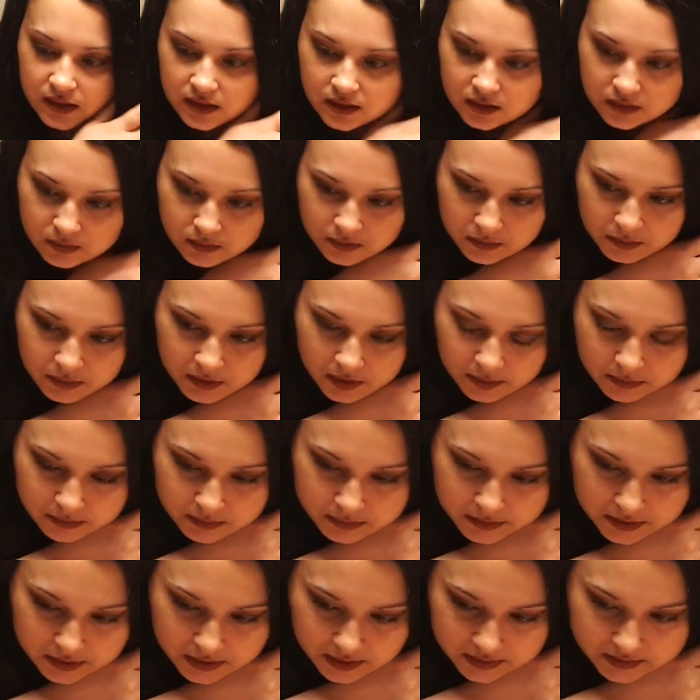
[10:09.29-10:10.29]
you would
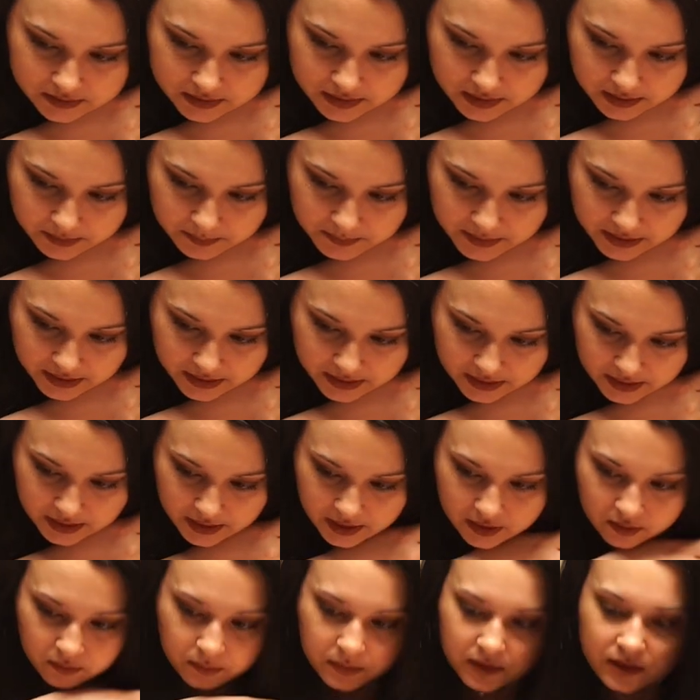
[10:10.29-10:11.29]
probably not tell me
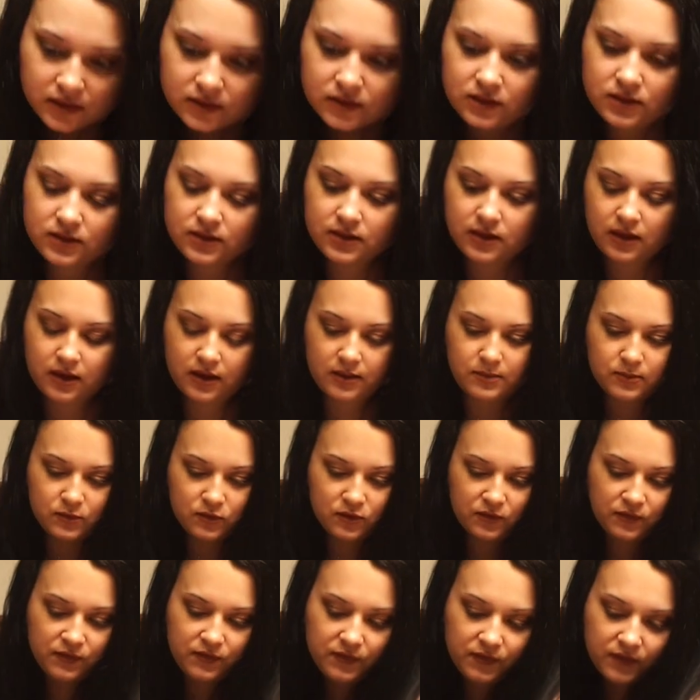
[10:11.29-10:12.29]
anyhow because it's a lot
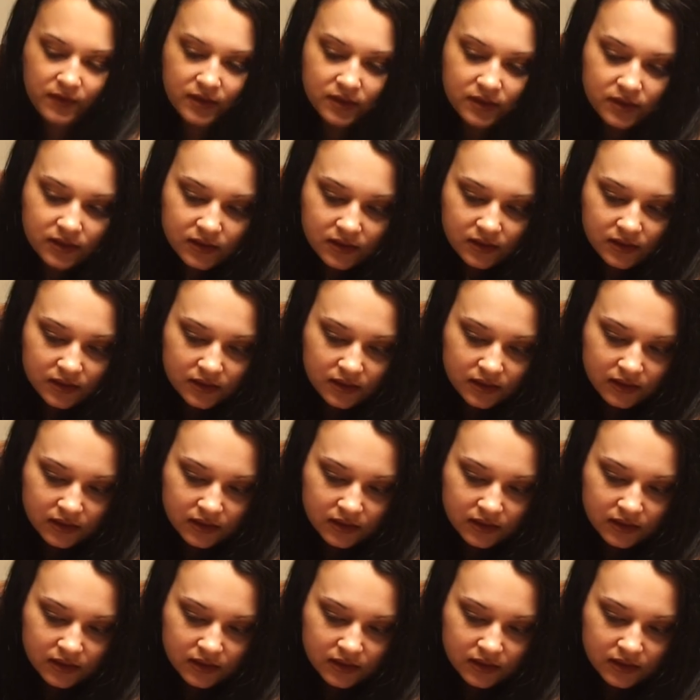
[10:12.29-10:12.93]
more fun